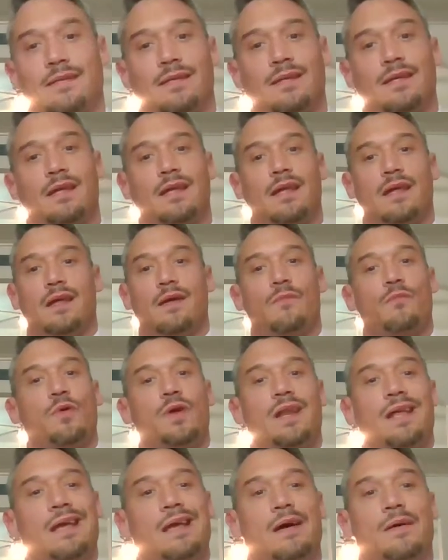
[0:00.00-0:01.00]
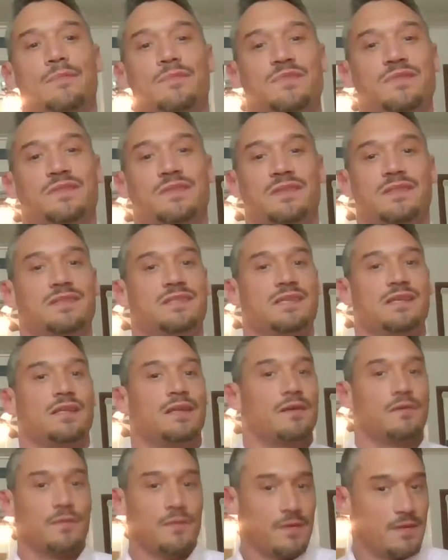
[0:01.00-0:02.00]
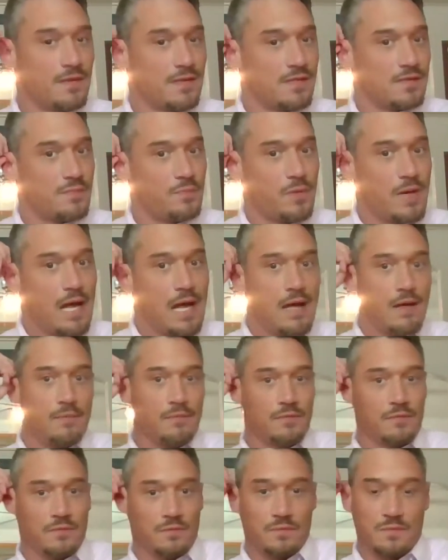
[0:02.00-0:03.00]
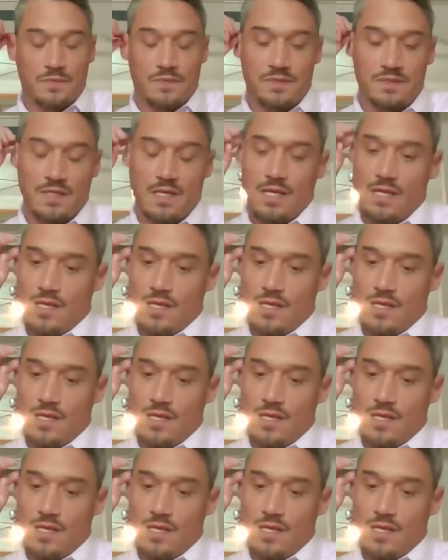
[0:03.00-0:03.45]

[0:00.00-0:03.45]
and when it comes to dealing with these problems.